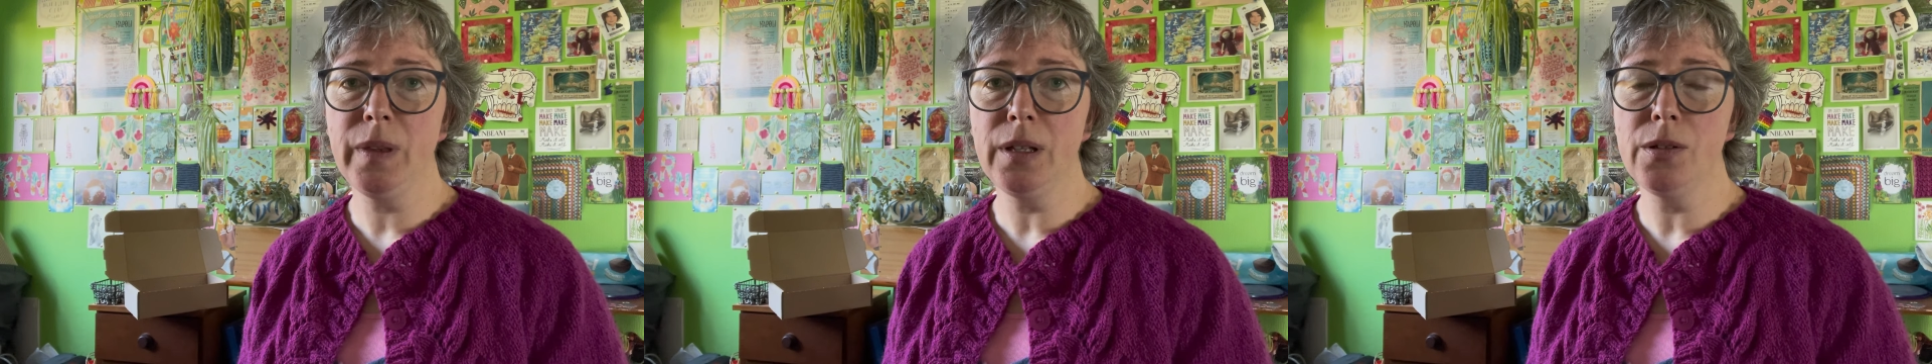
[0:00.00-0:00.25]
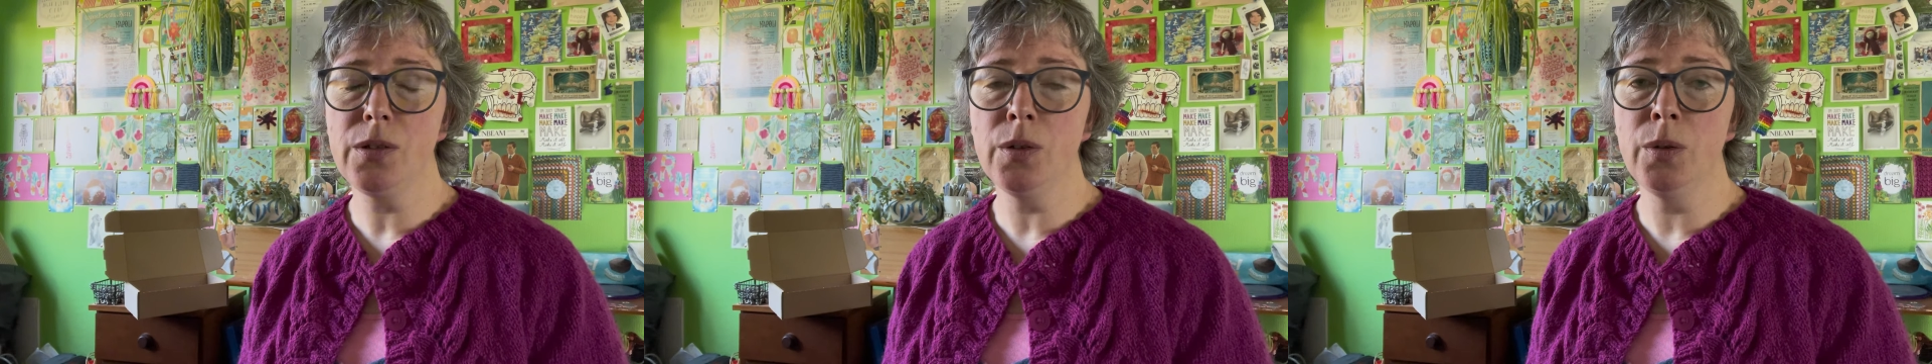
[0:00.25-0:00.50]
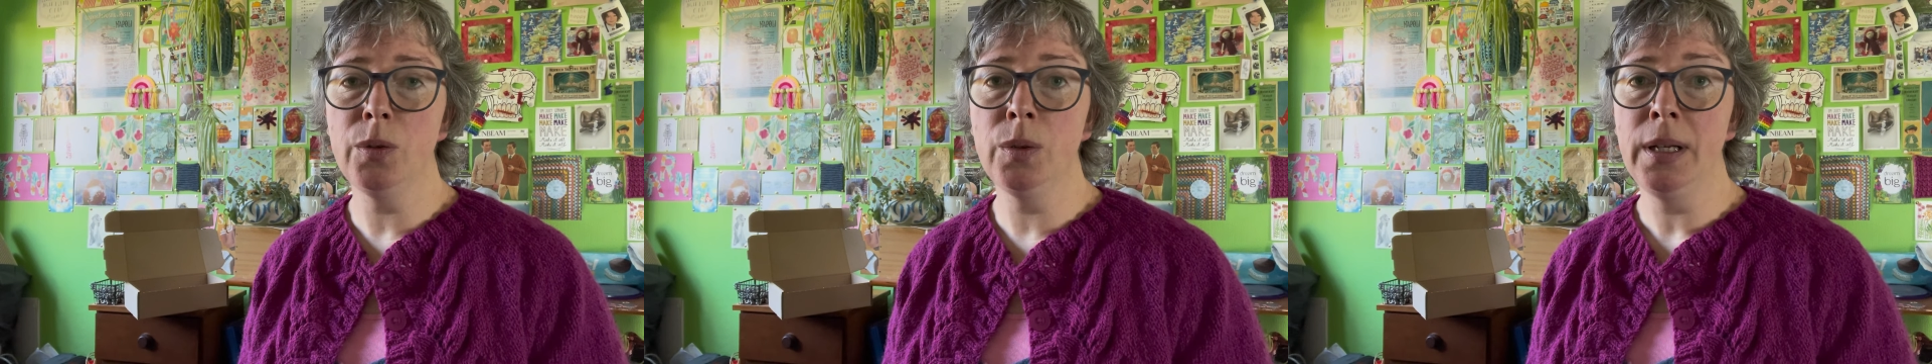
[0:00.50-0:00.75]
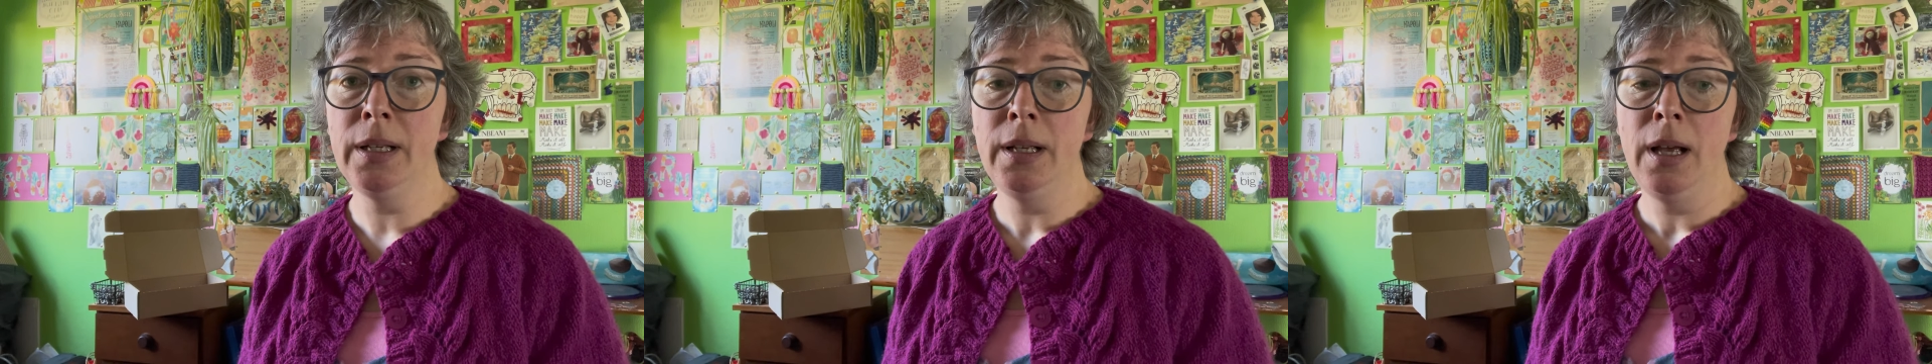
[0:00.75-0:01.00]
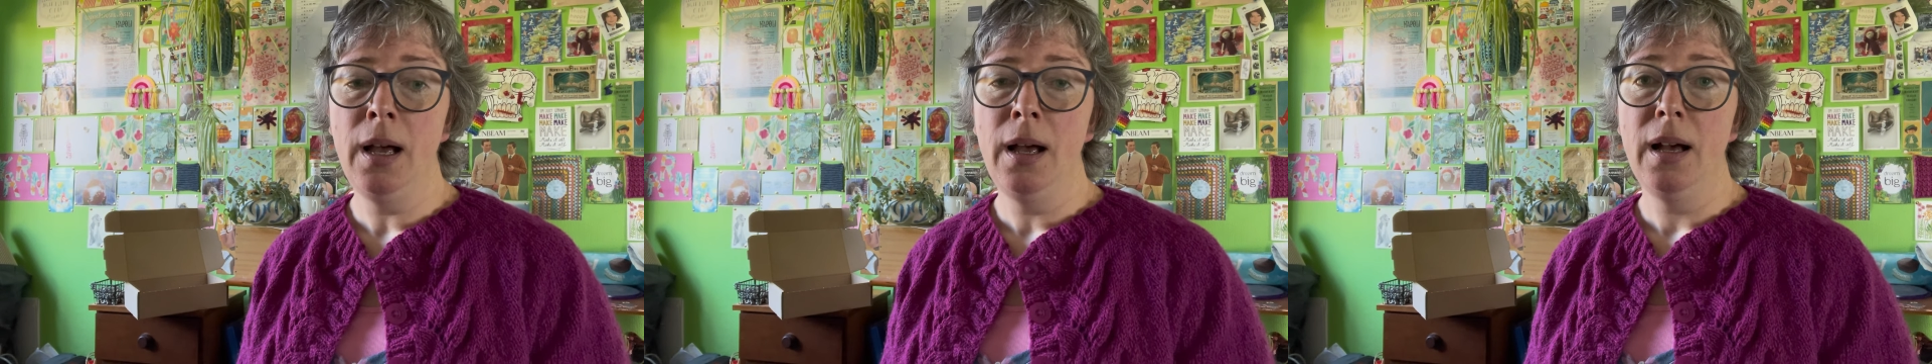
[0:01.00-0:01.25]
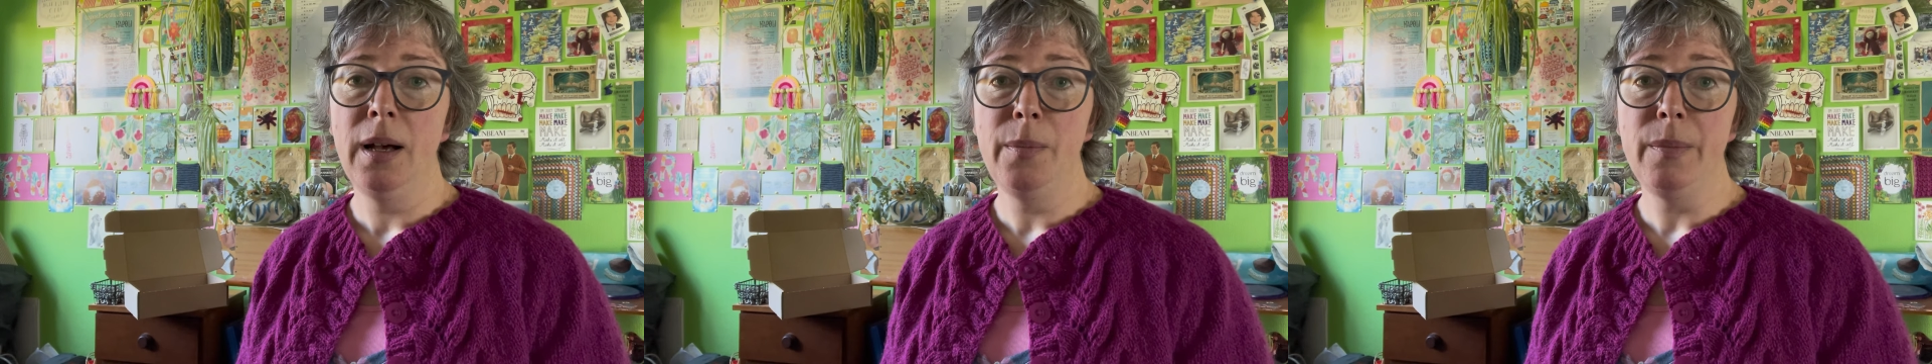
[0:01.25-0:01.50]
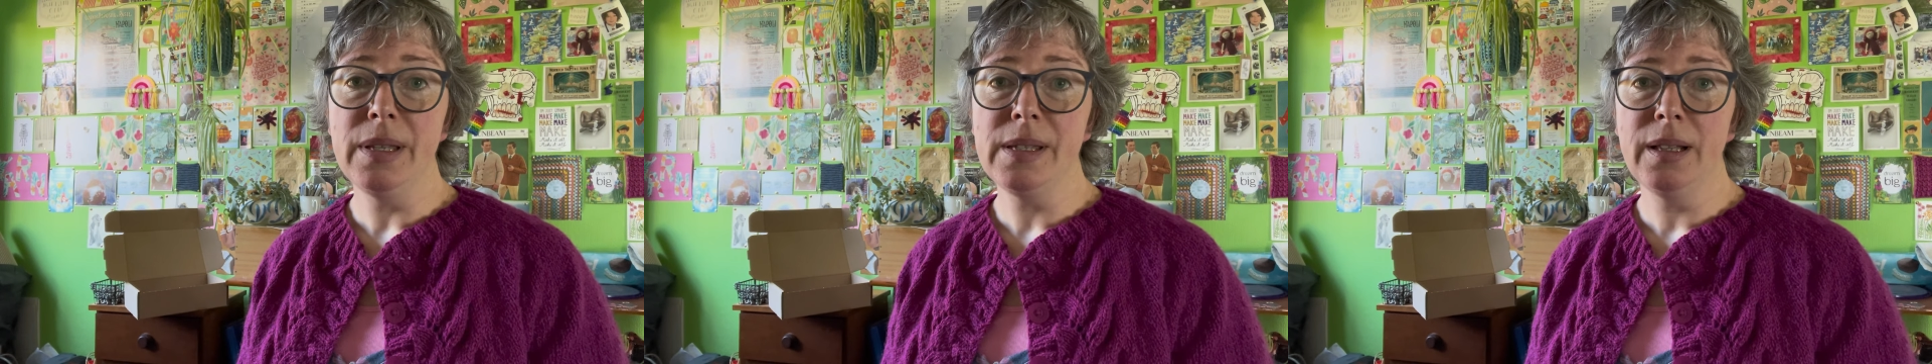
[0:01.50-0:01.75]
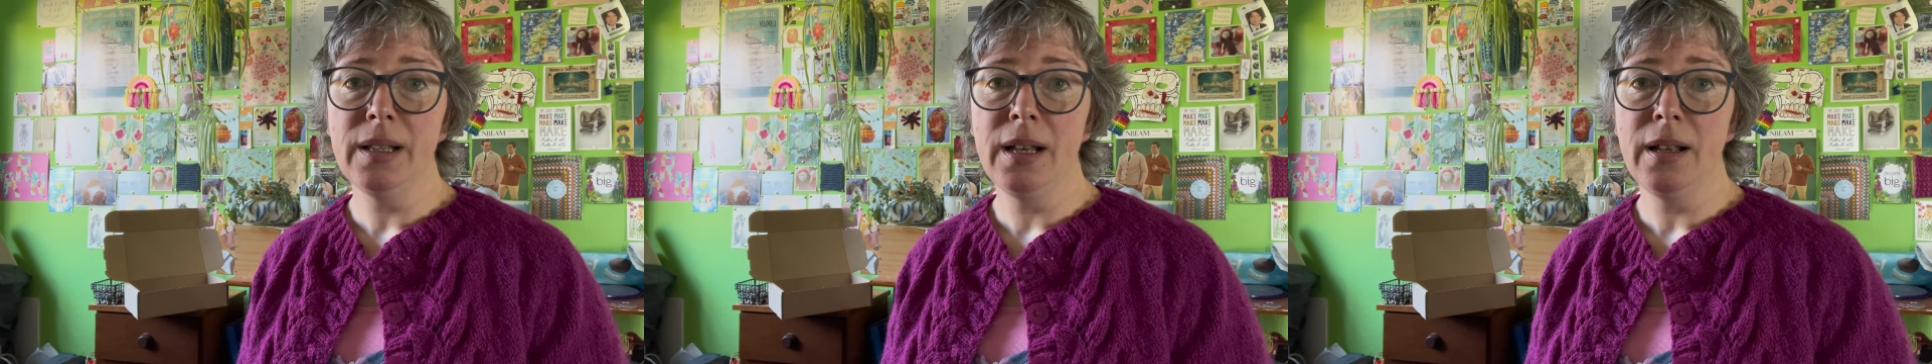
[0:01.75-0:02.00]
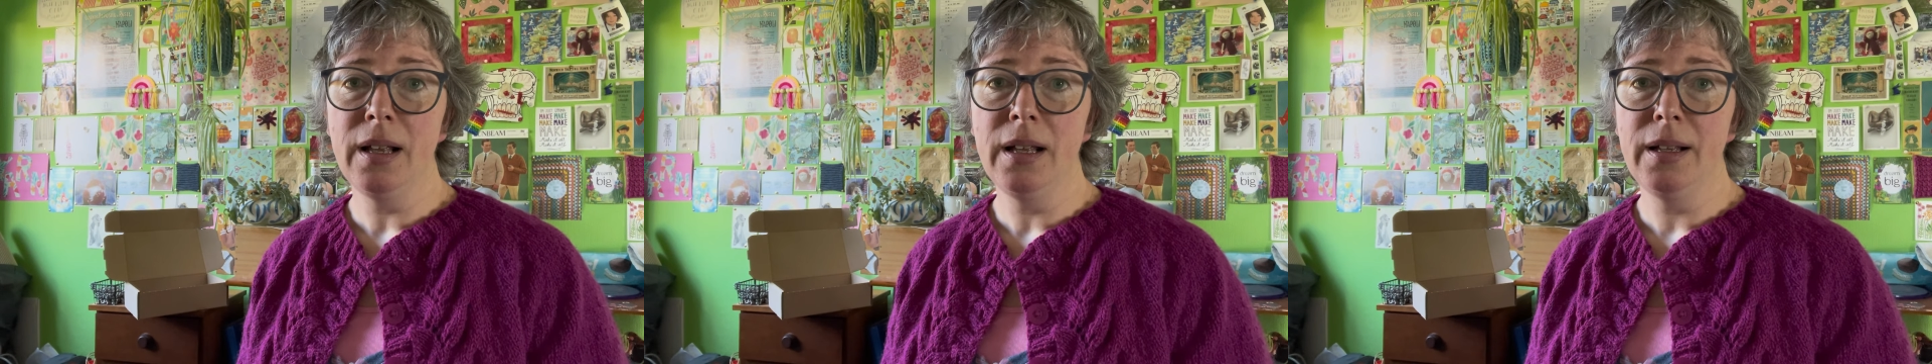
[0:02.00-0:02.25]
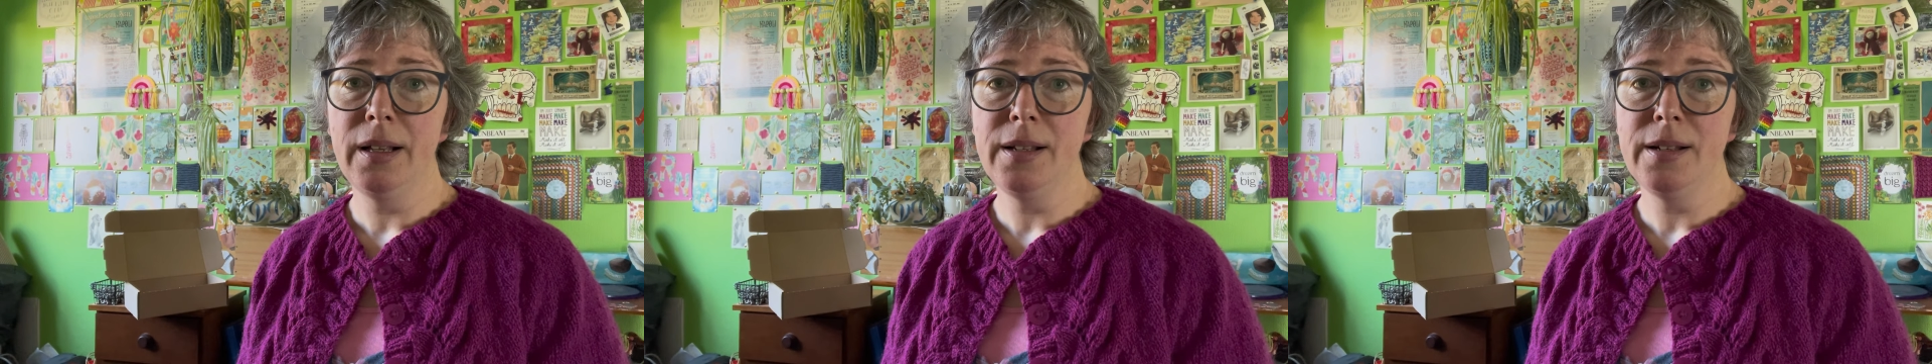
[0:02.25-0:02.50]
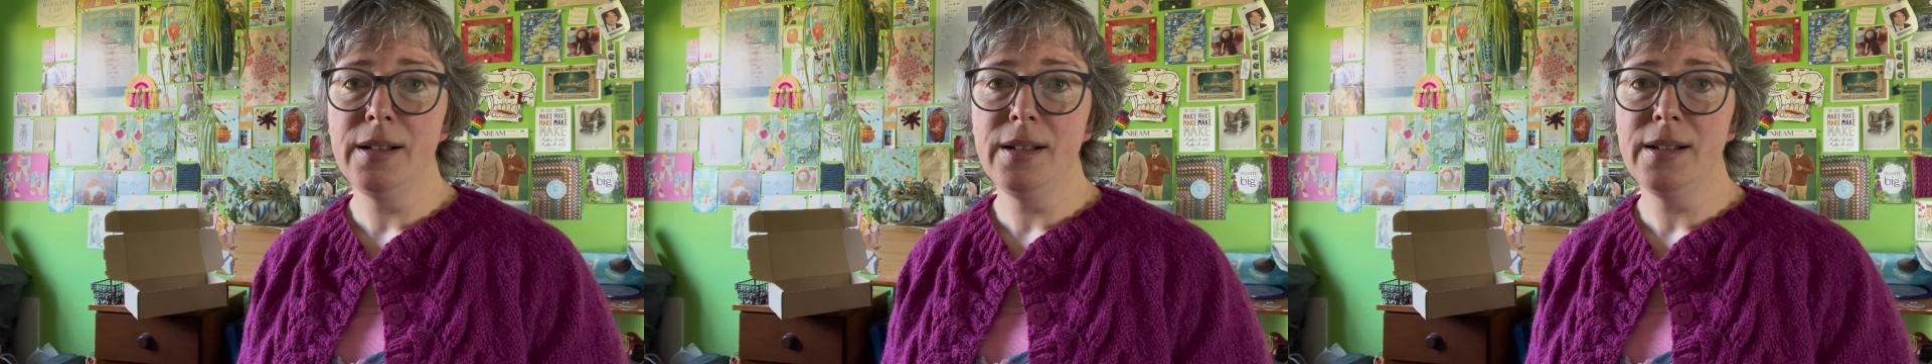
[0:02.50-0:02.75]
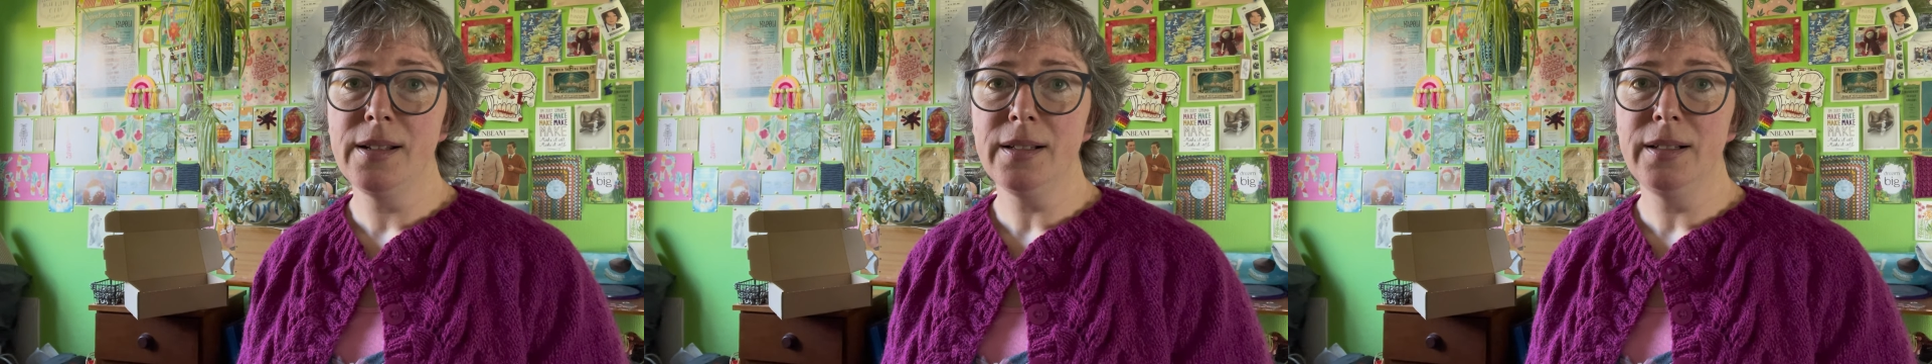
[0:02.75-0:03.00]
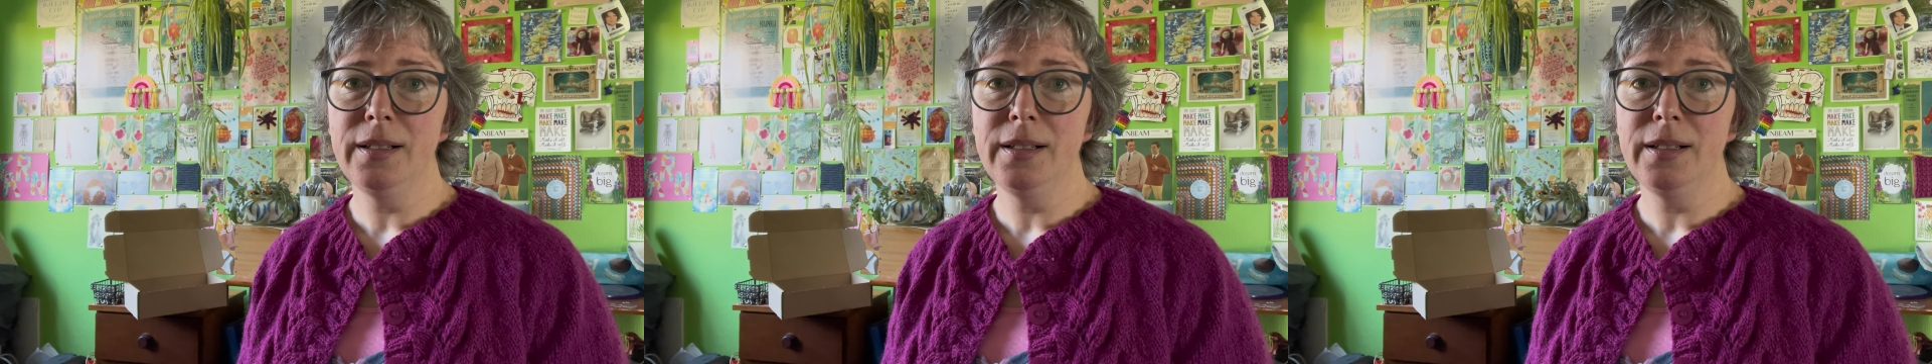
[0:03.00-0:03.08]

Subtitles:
So I'm missing that, and